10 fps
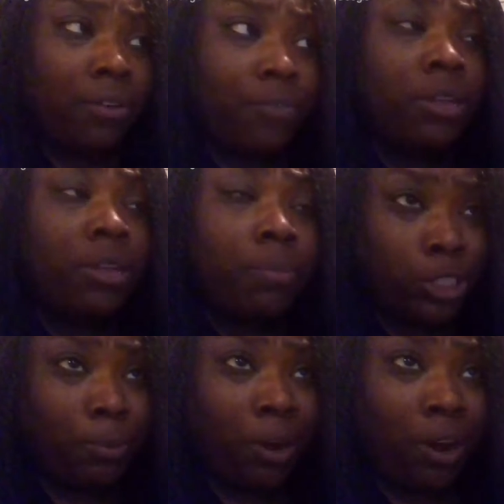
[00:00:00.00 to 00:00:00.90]
the most
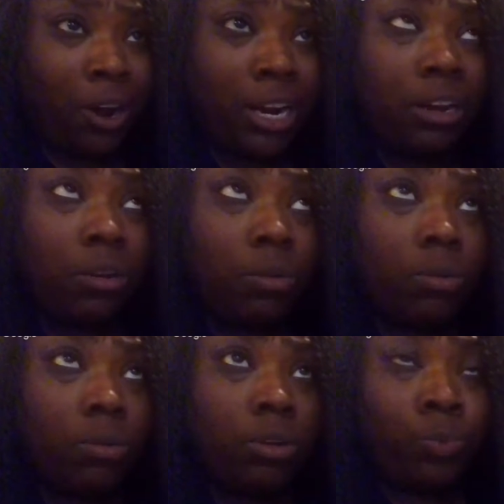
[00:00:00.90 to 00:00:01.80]
part,
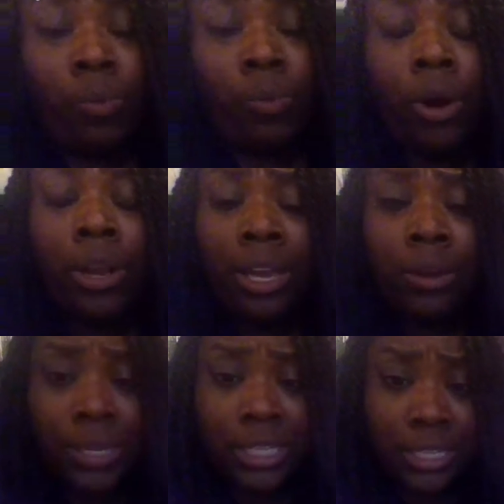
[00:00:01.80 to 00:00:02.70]
we're working with
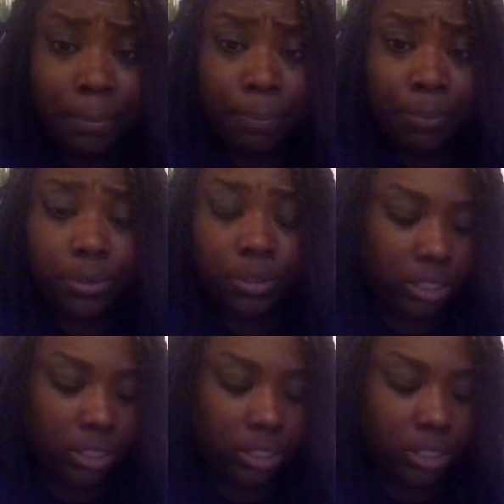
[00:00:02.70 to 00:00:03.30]
samples.